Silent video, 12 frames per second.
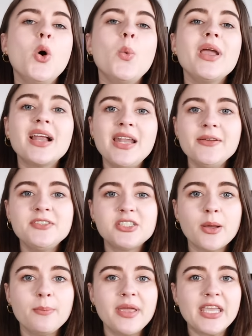When cliff
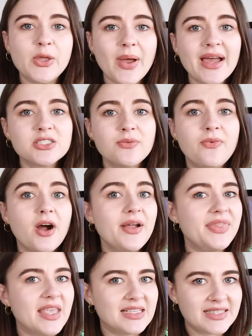jumping, you had to
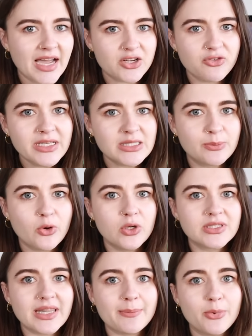find the exact right
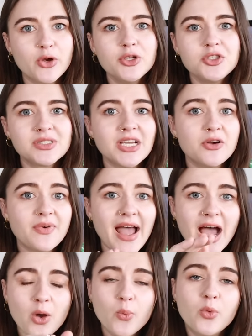spot and then push yourself
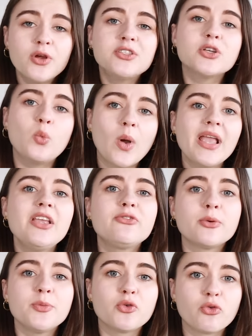outwards away
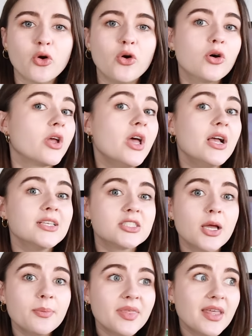from the rock,
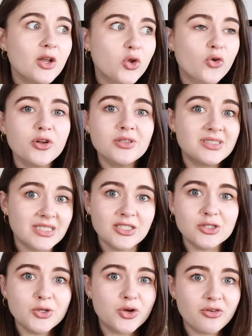something that Lauren
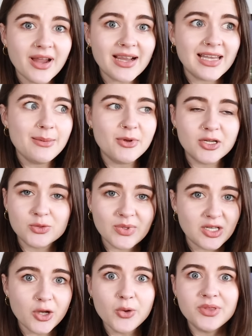didn't do correctly because we
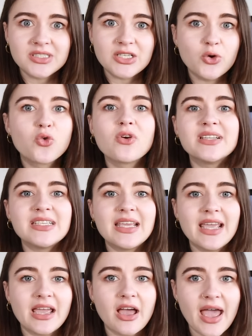know that she already
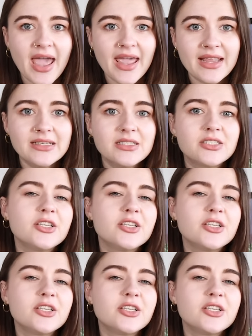hit her head.